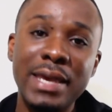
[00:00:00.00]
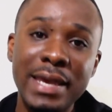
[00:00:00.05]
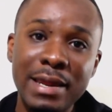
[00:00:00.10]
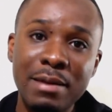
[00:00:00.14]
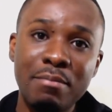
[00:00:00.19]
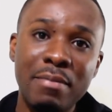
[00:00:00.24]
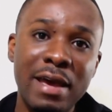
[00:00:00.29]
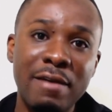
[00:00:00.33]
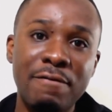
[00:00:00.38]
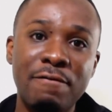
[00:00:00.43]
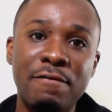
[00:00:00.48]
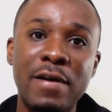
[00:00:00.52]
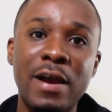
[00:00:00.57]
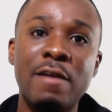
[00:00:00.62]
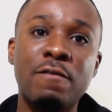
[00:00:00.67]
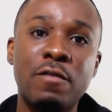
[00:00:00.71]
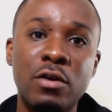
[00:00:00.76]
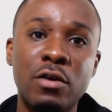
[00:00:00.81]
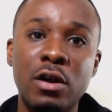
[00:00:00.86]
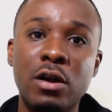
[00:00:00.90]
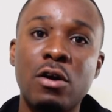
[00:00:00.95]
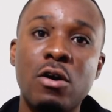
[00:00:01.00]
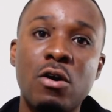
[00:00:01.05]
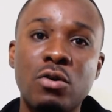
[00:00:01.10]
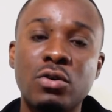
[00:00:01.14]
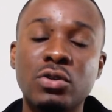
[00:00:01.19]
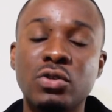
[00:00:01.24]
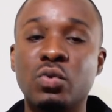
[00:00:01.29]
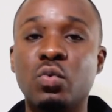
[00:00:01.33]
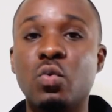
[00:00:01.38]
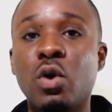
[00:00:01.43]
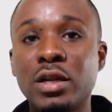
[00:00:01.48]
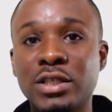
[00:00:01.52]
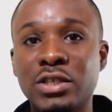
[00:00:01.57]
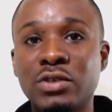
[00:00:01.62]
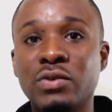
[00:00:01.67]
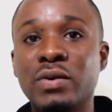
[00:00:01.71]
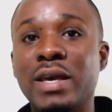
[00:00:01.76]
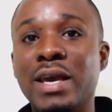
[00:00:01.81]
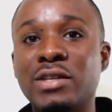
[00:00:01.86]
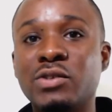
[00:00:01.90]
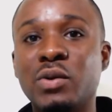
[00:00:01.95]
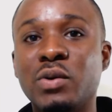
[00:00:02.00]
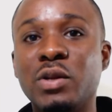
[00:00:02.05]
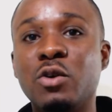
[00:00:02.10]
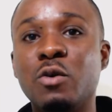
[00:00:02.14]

in my Fiverr account what you get when